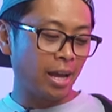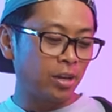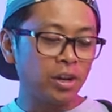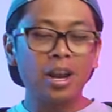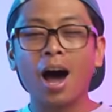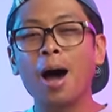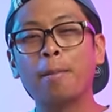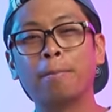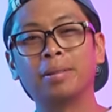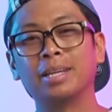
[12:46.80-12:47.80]
I could
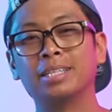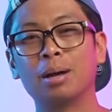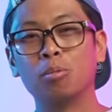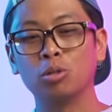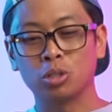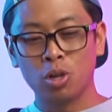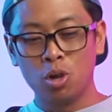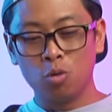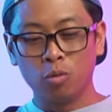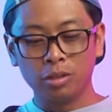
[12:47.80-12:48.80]
not play doubles
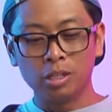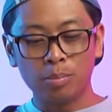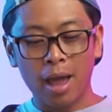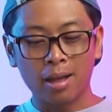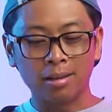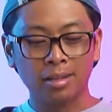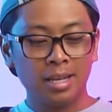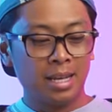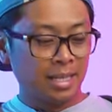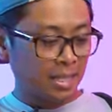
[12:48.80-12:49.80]
with this paddle
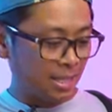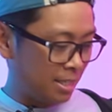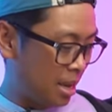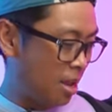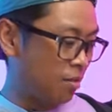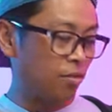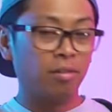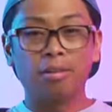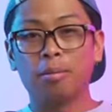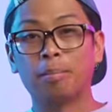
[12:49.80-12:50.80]
to save
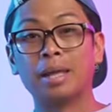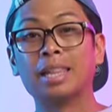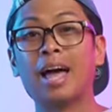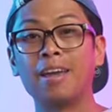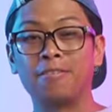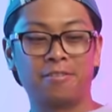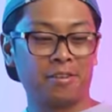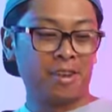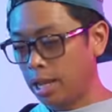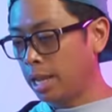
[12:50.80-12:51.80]
my life.
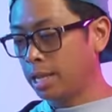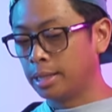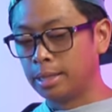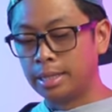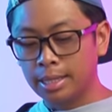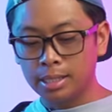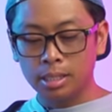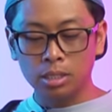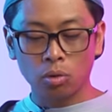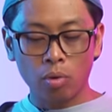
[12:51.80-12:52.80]
And this
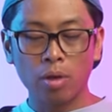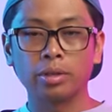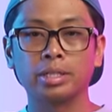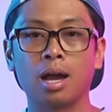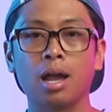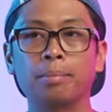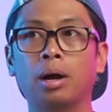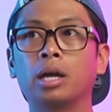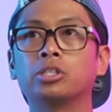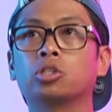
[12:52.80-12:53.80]
is around the
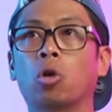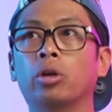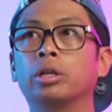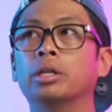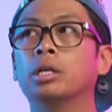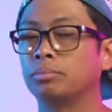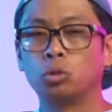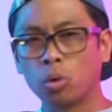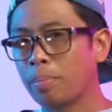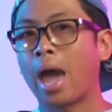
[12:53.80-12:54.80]
time I started
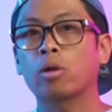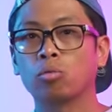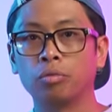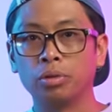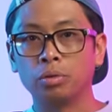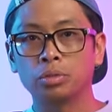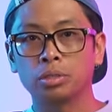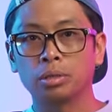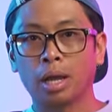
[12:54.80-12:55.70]
doing paddle reviews.